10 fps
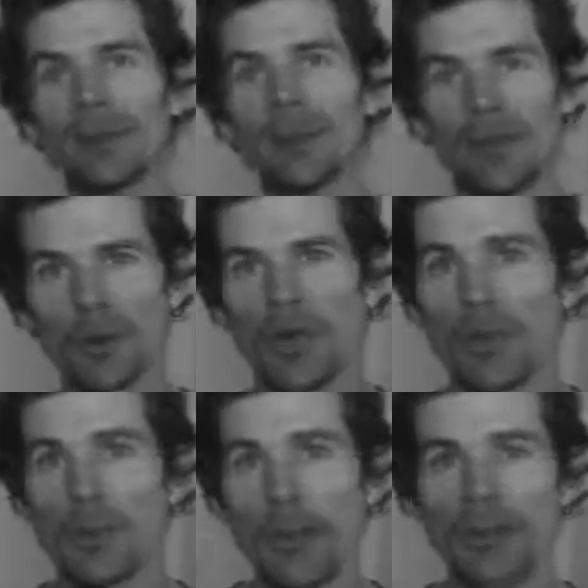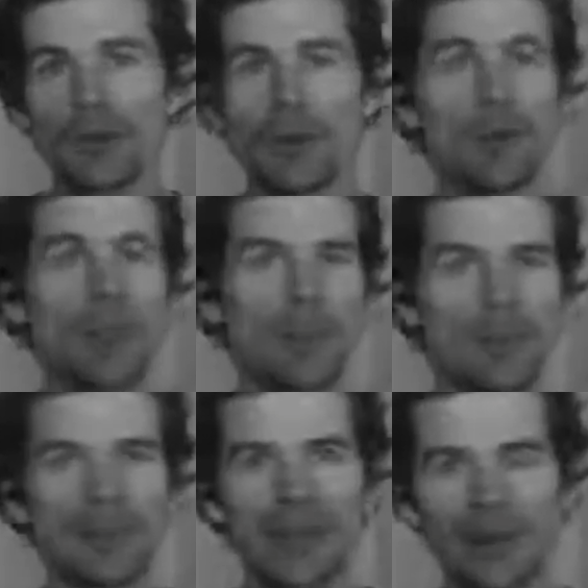But if you want to get better, if you want to get your
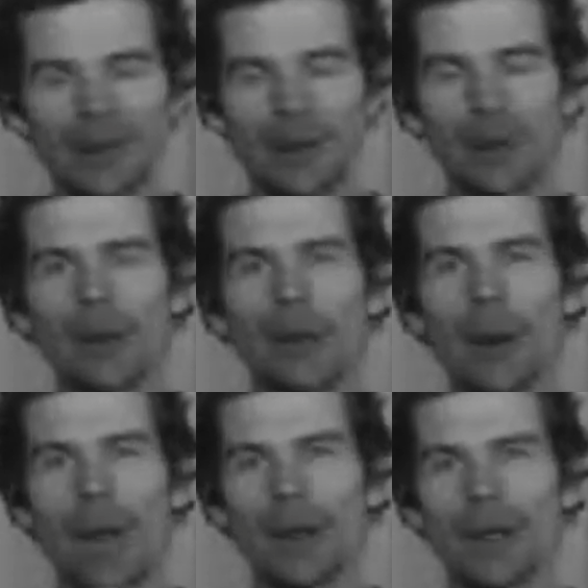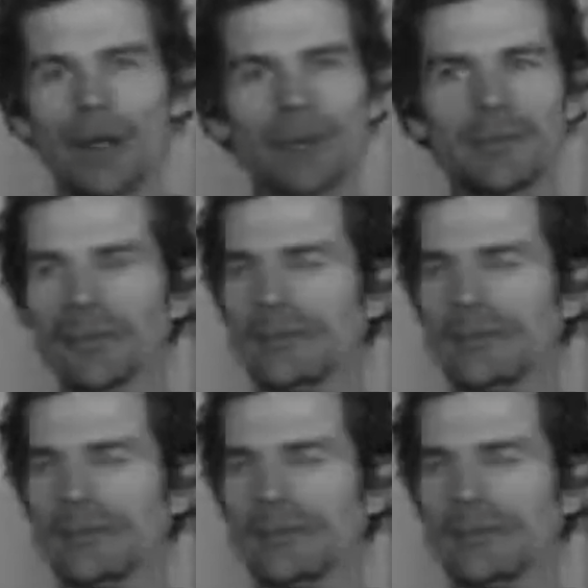best out of yourself, get a power meter.